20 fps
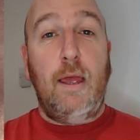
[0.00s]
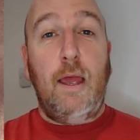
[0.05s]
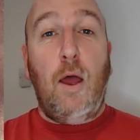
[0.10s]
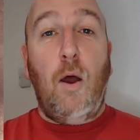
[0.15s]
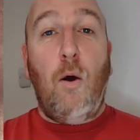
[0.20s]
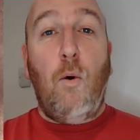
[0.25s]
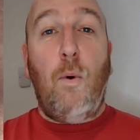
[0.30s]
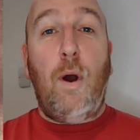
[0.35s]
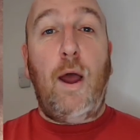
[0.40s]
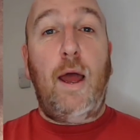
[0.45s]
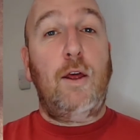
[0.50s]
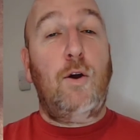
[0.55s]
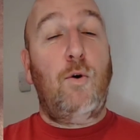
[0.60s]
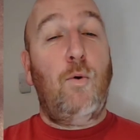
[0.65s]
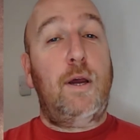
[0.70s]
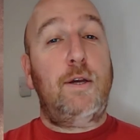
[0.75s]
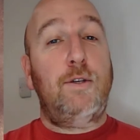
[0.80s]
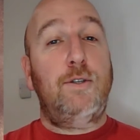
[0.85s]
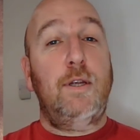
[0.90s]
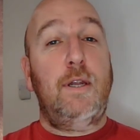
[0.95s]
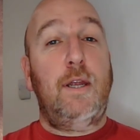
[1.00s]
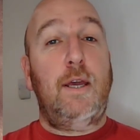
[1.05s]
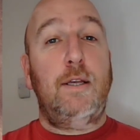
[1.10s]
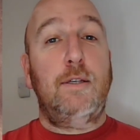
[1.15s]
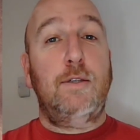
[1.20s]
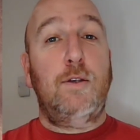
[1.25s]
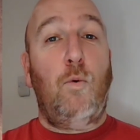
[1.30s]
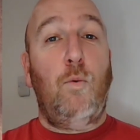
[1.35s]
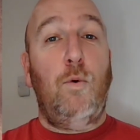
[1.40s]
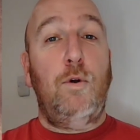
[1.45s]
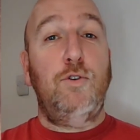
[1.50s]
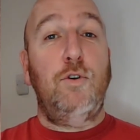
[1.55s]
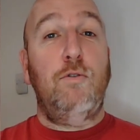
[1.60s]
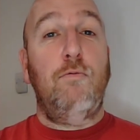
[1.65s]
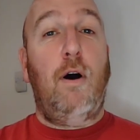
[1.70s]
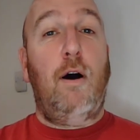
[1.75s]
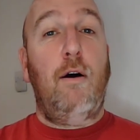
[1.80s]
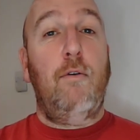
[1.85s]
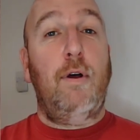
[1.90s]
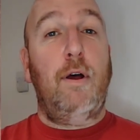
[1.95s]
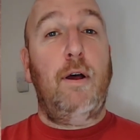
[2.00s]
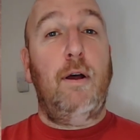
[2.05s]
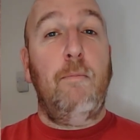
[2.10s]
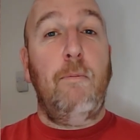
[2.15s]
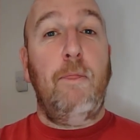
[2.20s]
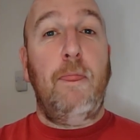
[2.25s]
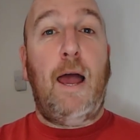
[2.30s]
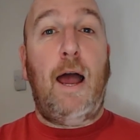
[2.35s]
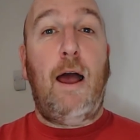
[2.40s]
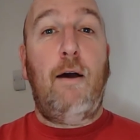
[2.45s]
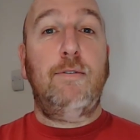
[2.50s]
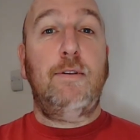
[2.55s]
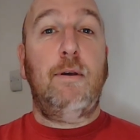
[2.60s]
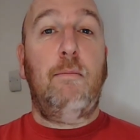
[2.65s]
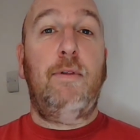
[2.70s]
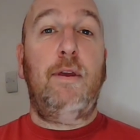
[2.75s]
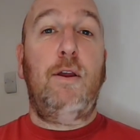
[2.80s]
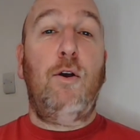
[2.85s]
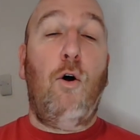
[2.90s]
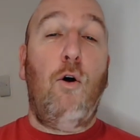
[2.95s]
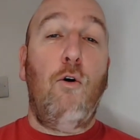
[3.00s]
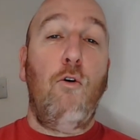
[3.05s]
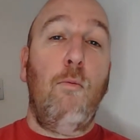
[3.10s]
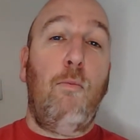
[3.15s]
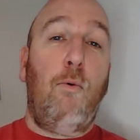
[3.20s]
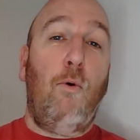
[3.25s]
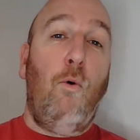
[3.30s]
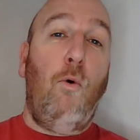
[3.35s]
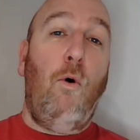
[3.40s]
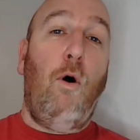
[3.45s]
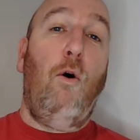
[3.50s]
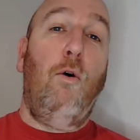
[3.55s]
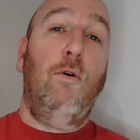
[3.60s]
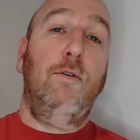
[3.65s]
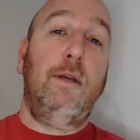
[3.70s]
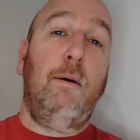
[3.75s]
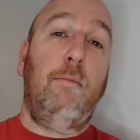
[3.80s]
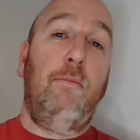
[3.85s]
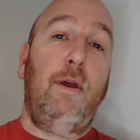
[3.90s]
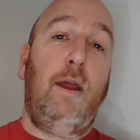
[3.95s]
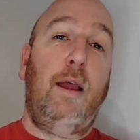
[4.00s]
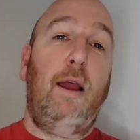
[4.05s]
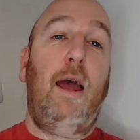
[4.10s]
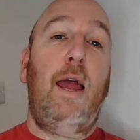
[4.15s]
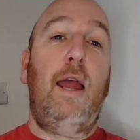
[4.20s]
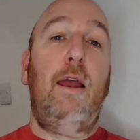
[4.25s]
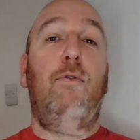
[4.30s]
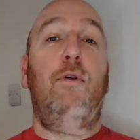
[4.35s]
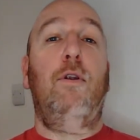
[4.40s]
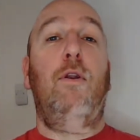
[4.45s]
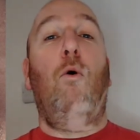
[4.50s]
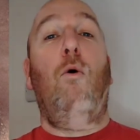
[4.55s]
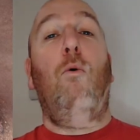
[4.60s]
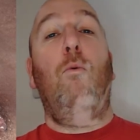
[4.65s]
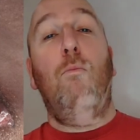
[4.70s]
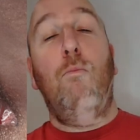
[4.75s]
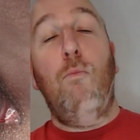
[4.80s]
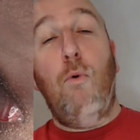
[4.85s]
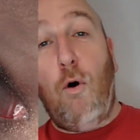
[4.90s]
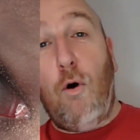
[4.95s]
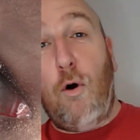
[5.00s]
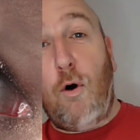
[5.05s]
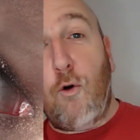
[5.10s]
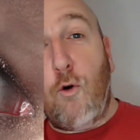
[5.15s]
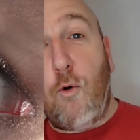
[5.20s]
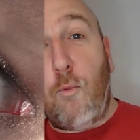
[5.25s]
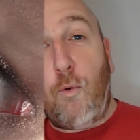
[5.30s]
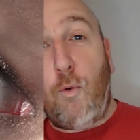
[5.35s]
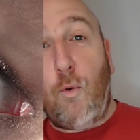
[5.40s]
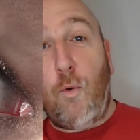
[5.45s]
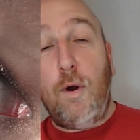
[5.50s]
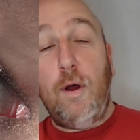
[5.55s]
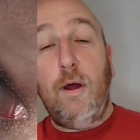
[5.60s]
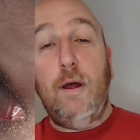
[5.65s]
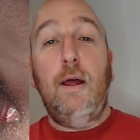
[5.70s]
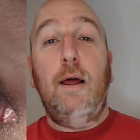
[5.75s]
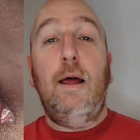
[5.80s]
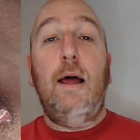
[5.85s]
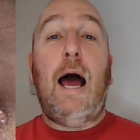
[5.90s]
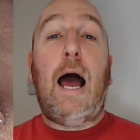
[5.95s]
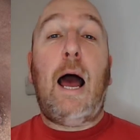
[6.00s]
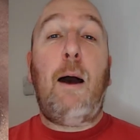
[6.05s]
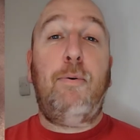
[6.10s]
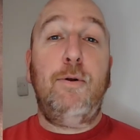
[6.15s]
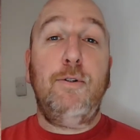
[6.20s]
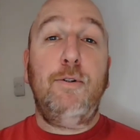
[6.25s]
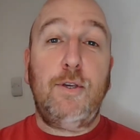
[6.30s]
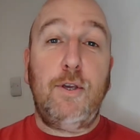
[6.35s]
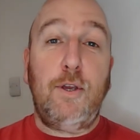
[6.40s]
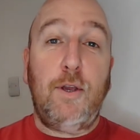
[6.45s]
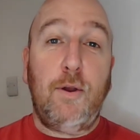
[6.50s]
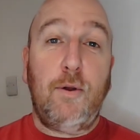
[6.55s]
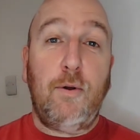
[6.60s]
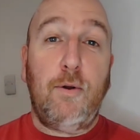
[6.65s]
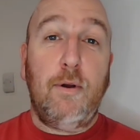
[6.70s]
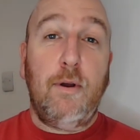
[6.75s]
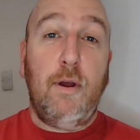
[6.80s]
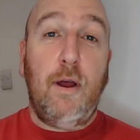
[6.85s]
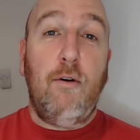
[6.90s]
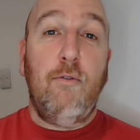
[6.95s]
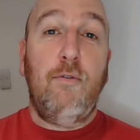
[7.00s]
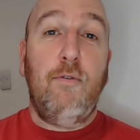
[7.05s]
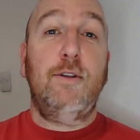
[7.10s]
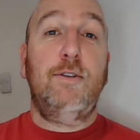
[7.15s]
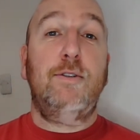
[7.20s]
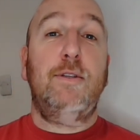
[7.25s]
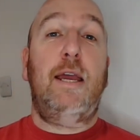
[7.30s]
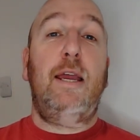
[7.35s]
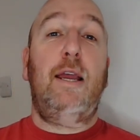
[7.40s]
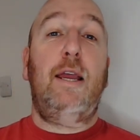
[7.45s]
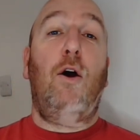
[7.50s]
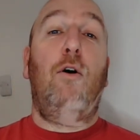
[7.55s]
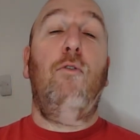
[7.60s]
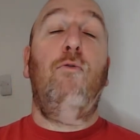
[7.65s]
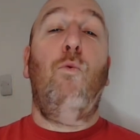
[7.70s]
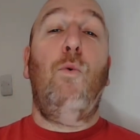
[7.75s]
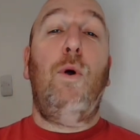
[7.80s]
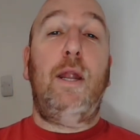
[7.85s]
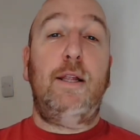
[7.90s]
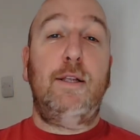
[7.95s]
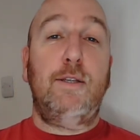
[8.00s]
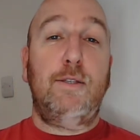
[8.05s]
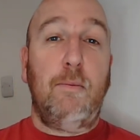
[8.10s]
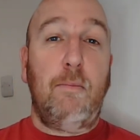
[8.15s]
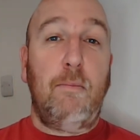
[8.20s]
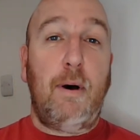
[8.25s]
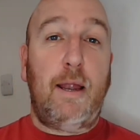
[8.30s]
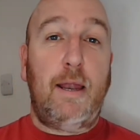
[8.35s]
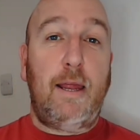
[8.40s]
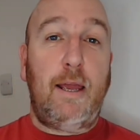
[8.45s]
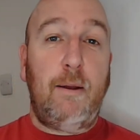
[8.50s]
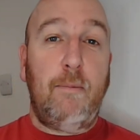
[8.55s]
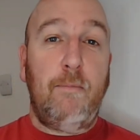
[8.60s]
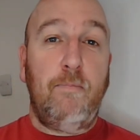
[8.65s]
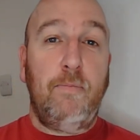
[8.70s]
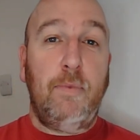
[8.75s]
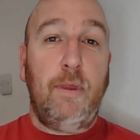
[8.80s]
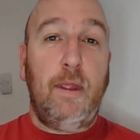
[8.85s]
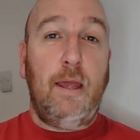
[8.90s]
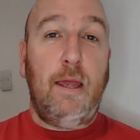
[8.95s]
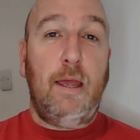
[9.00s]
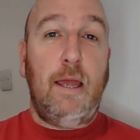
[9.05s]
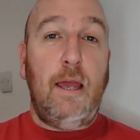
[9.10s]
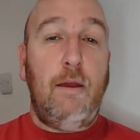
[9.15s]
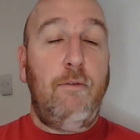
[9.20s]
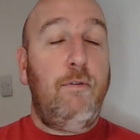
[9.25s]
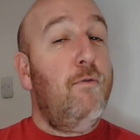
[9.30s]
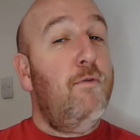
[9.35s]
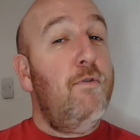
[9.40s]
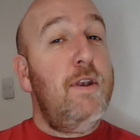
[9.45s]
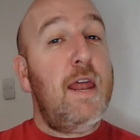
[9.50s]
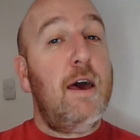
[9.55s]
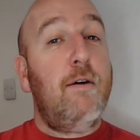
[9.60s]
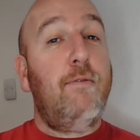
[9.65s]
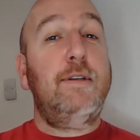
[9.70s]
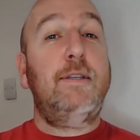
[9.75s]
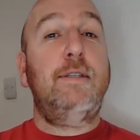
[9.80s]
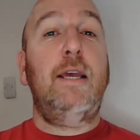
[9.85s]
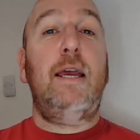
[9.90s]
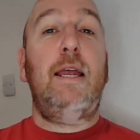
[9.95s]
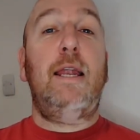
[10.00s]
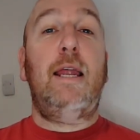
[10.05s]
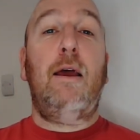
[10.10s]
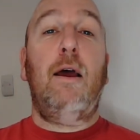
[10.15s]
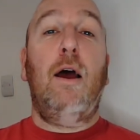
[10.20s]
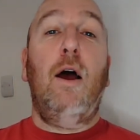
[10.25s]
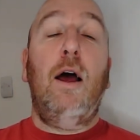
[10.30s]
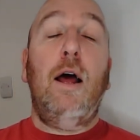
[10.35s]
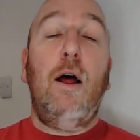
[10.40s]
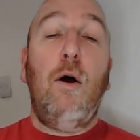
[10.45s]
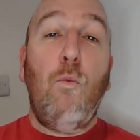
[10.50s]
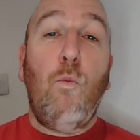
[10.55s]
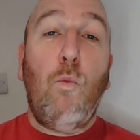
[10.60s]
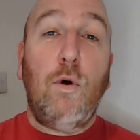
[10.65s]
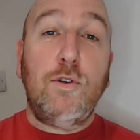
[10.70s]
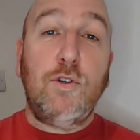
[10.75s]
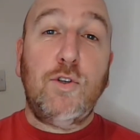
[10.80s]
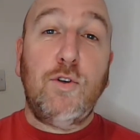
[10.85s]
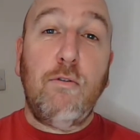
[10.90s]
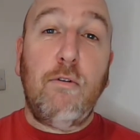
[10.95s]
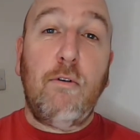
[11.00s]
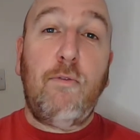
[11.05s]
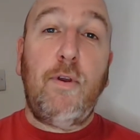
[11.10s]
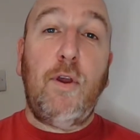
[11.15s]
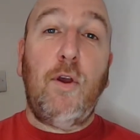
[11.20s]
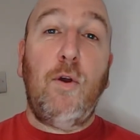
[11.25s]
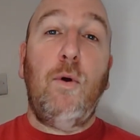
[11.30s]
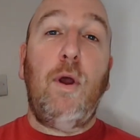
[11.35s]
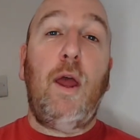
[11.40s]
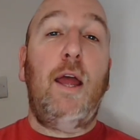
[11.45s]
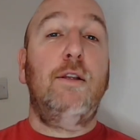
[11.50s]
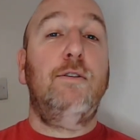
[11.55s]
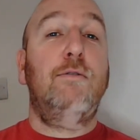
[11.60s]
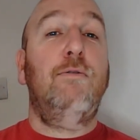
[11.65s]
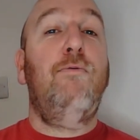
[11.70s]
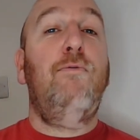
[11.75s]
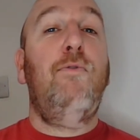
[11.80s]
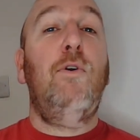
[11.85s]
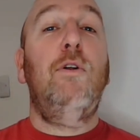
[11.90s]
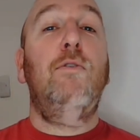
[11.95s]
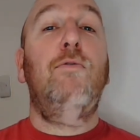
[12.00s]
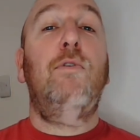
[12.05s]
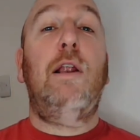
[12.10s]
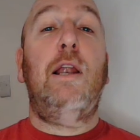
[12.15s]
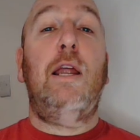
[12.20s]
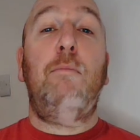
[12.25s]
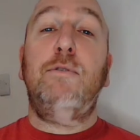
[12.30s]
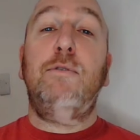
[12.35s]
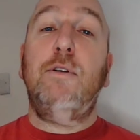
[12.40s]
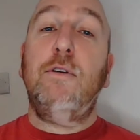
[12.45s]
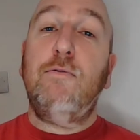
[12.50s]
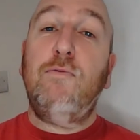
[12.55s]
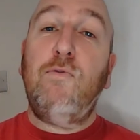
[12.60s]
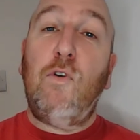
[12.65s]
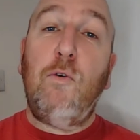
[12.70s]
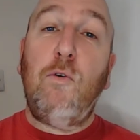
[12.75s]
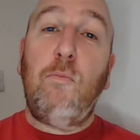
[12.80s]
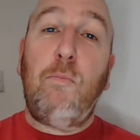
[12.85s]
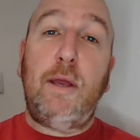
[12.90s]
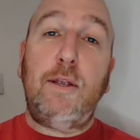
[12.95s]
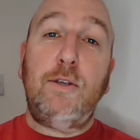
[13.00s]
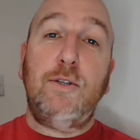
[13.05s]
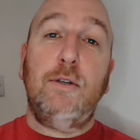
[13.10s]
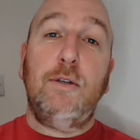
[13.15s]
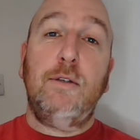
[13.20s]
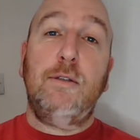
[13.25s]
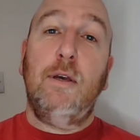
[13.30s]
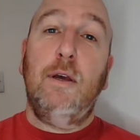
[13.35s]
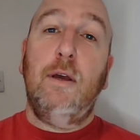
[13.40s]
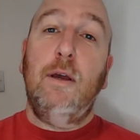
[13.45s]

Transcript: where the question is, would you rather have something horrible or something even more horrible happen to you for the sake of winning some money? If you've never seen it, watch the review. It's full of clips, it's full of pictures.